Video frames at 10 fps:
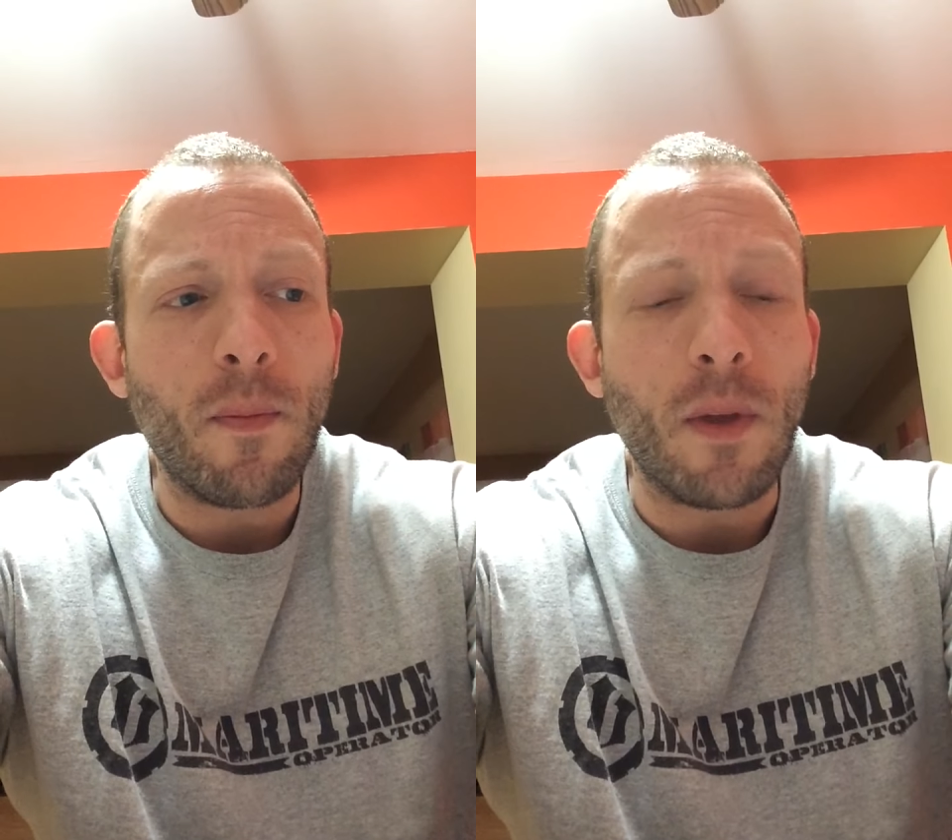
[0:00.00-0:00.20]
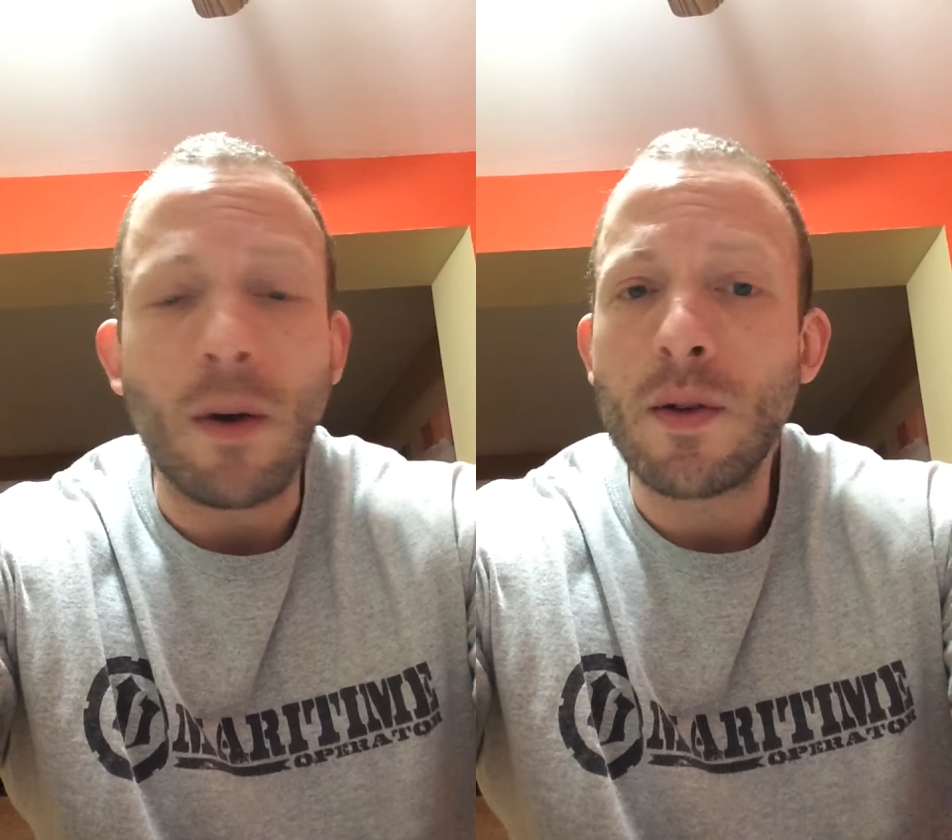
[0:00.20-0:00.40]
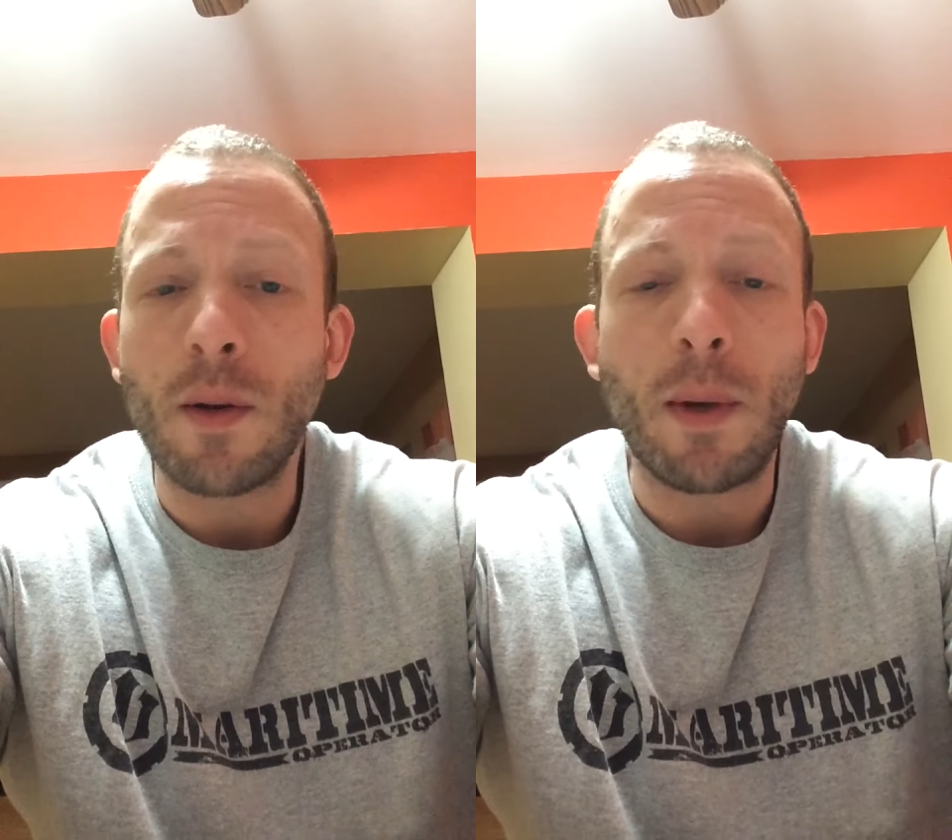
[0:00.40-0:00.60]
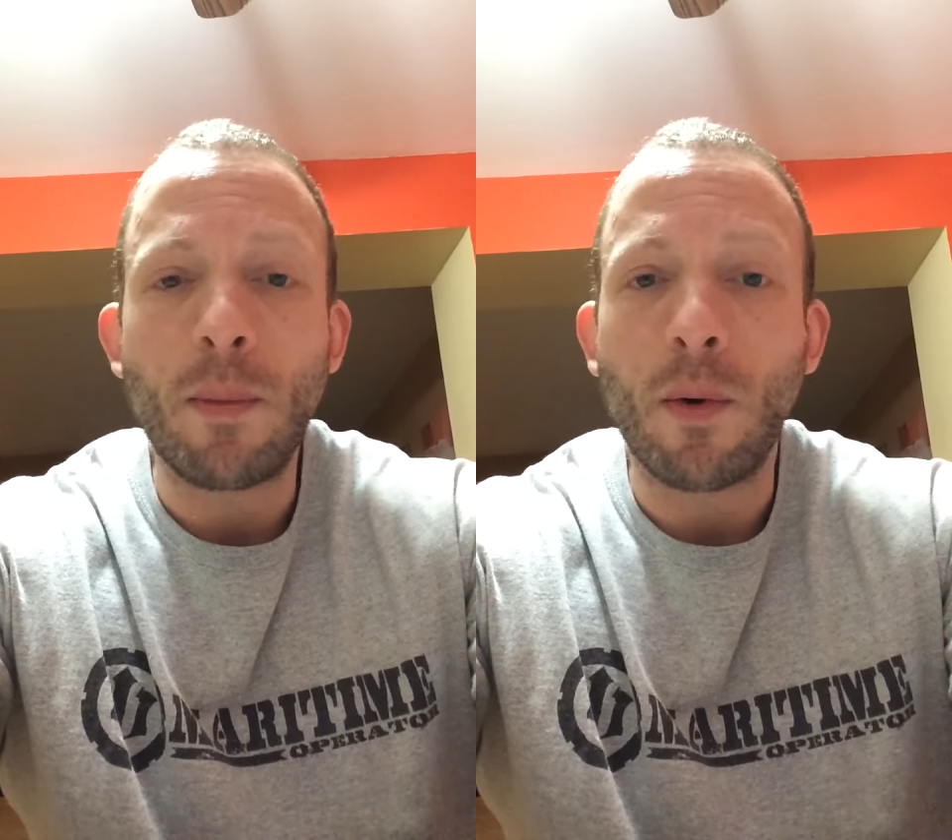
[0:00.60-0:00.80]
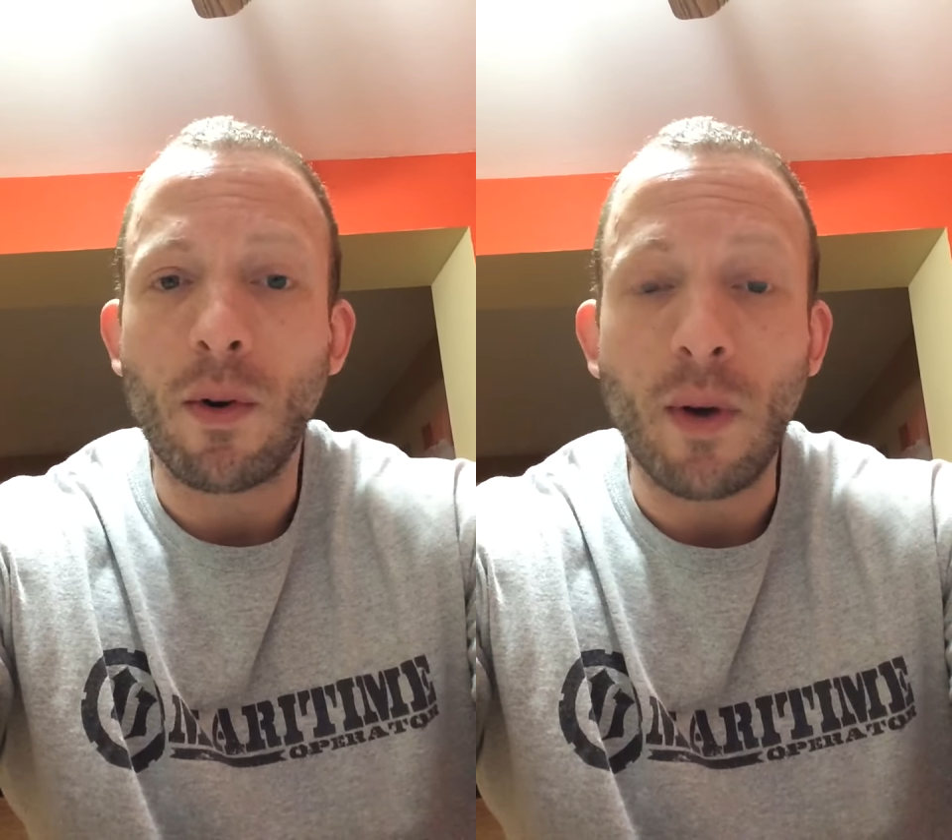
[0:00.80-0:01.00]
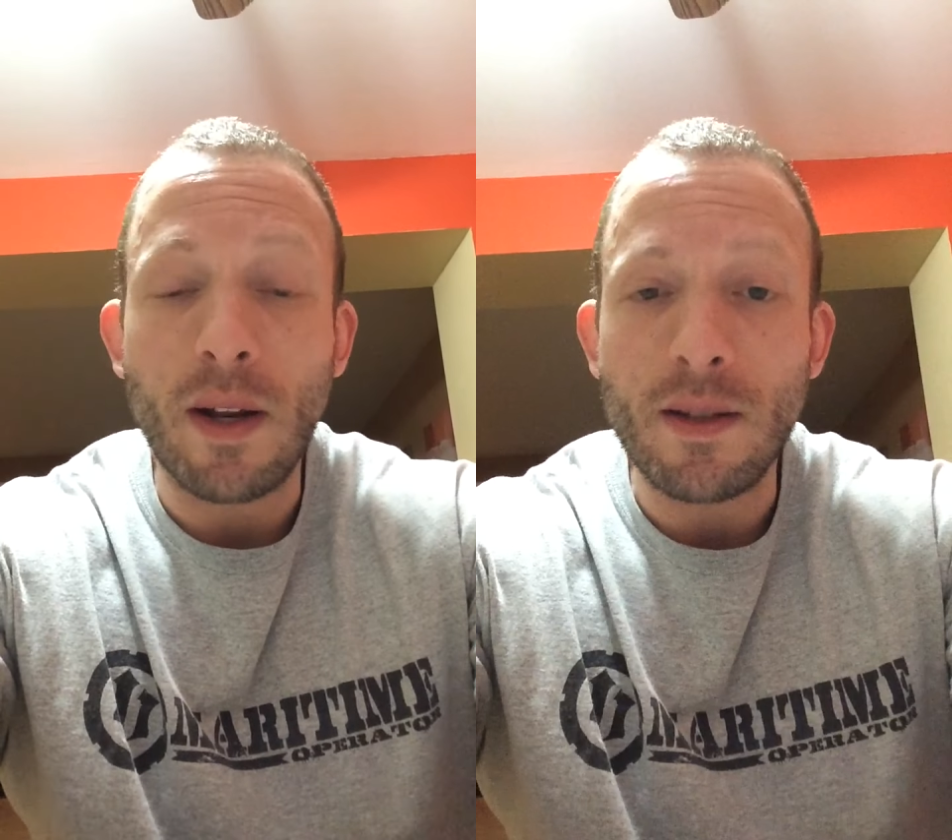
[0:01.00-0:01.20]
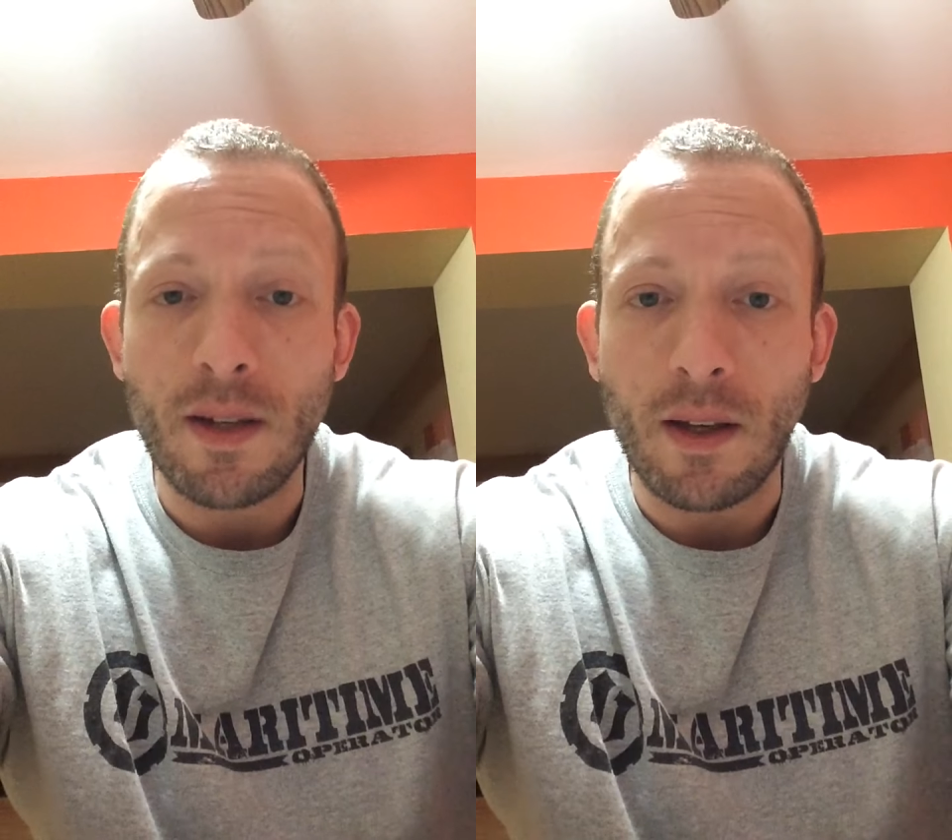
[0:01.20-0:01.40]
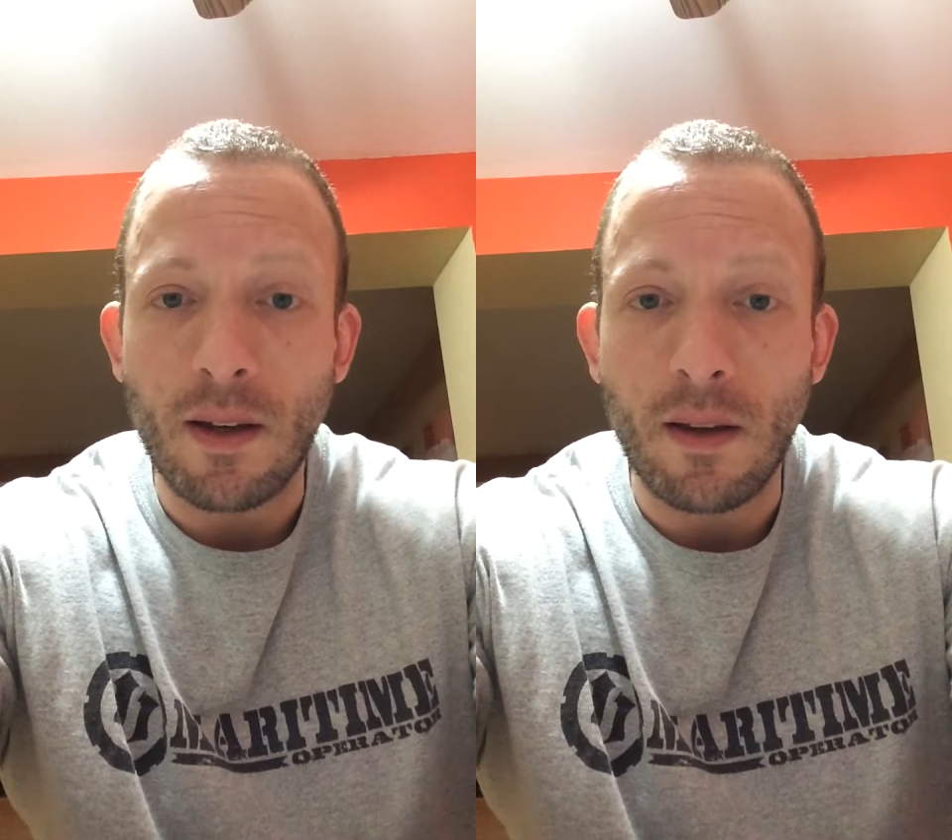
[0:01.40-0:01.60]
There are some people who are great at
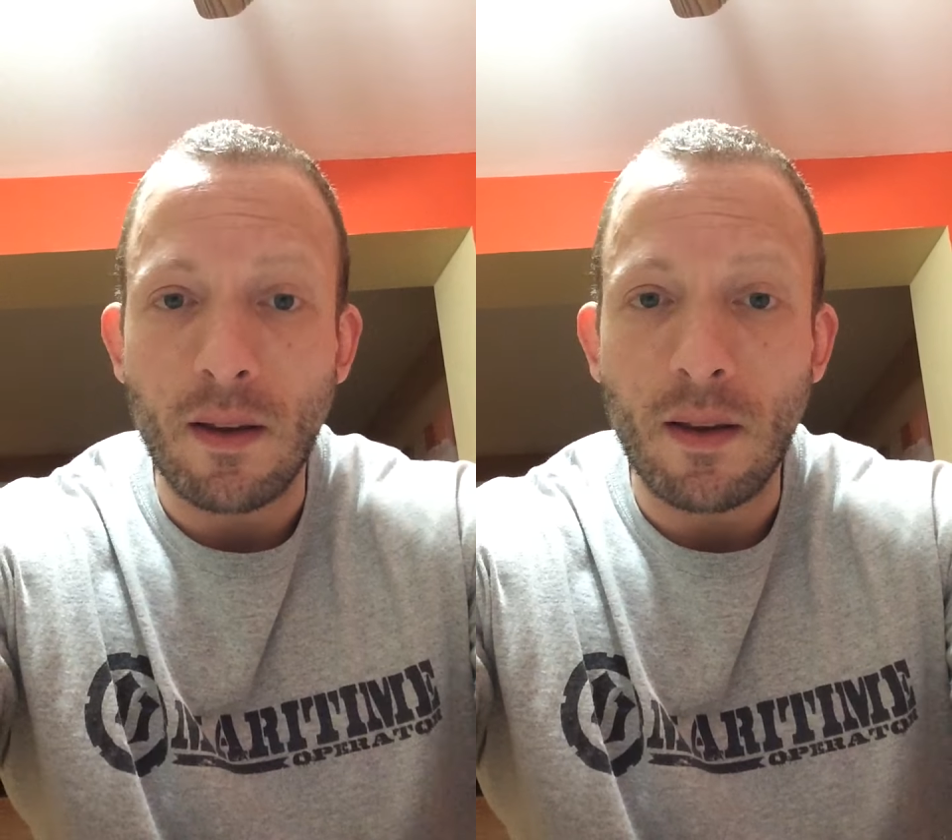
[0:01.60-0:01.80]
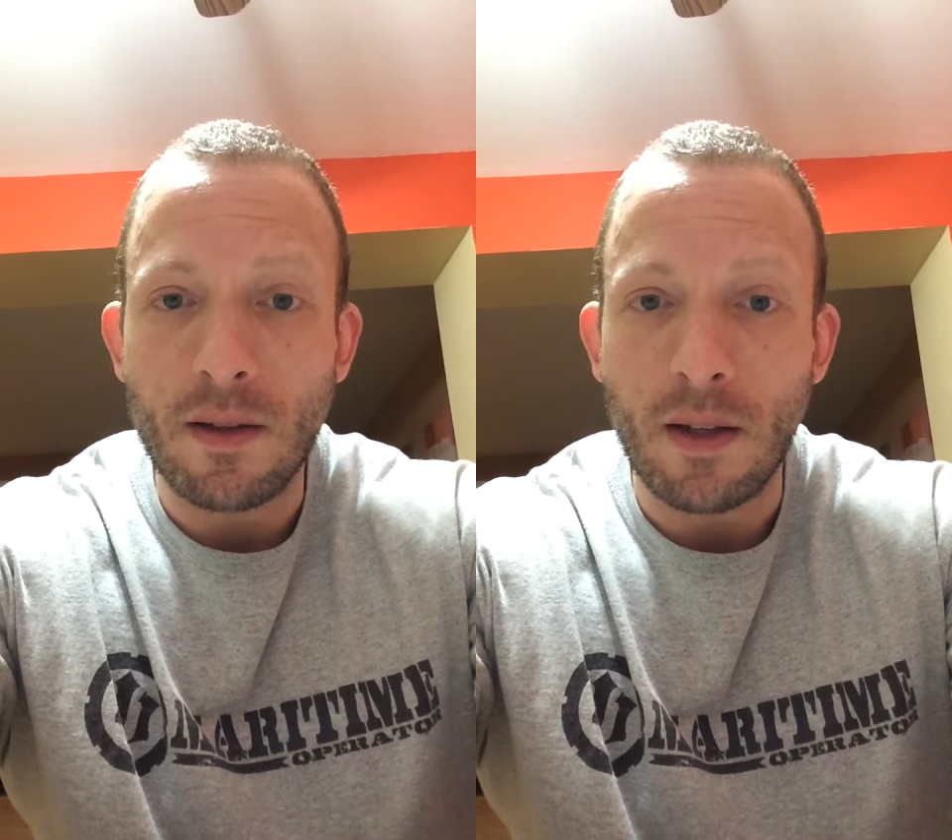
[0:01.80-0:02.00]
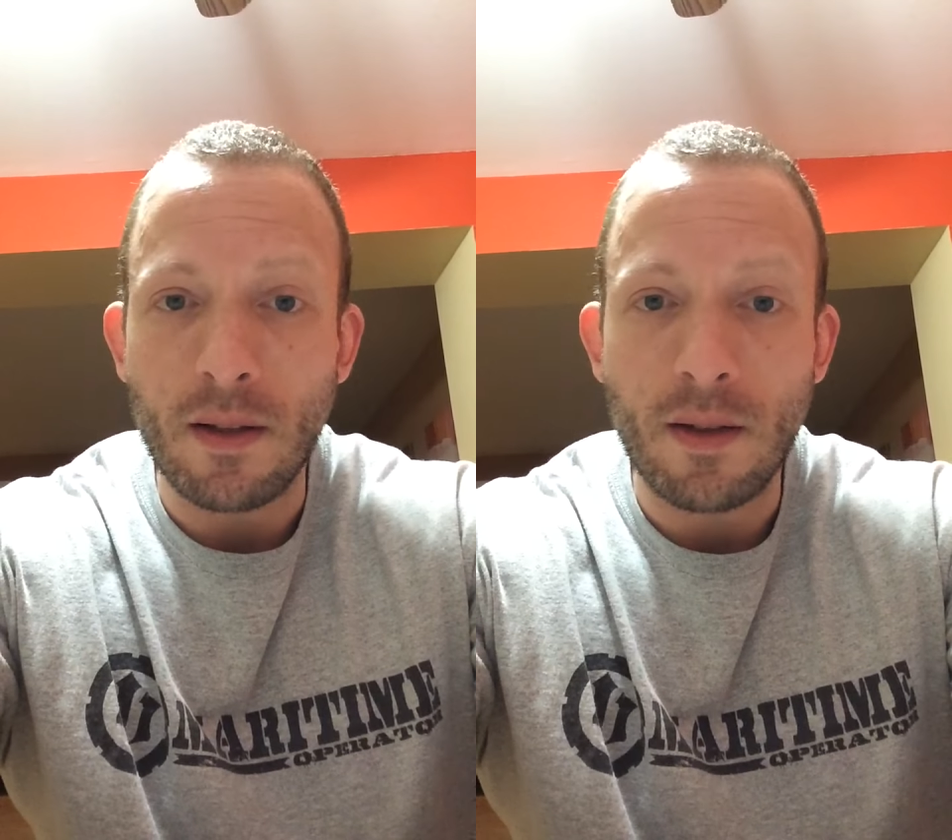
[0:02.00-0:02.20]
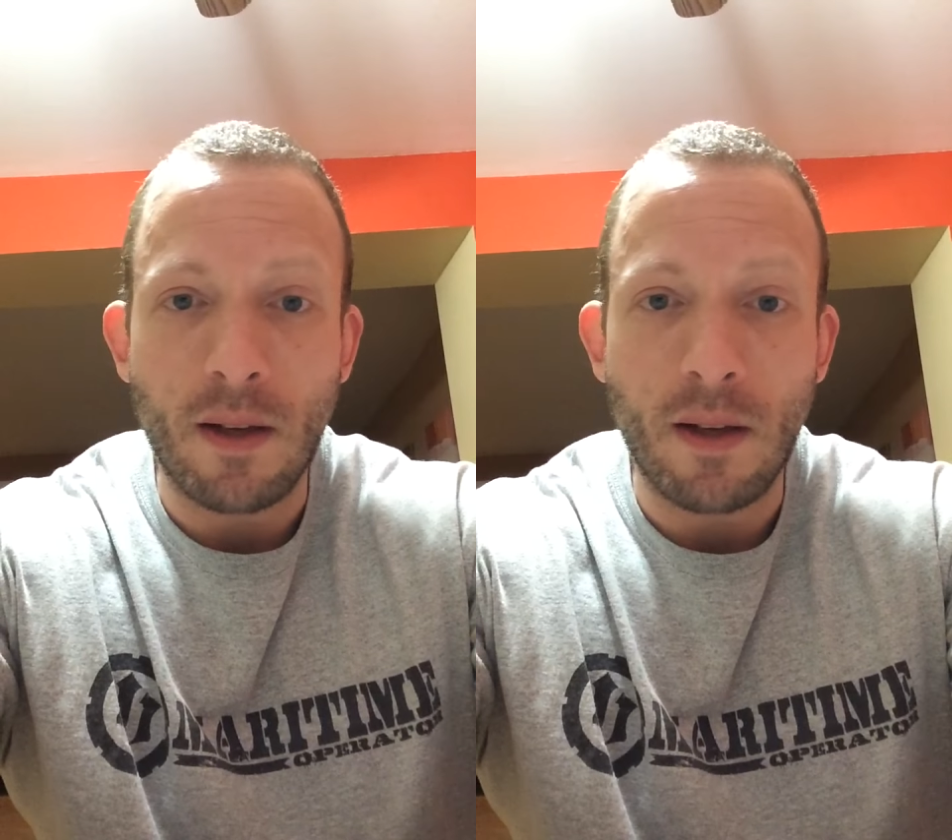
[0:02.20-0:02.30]
sticking to these things.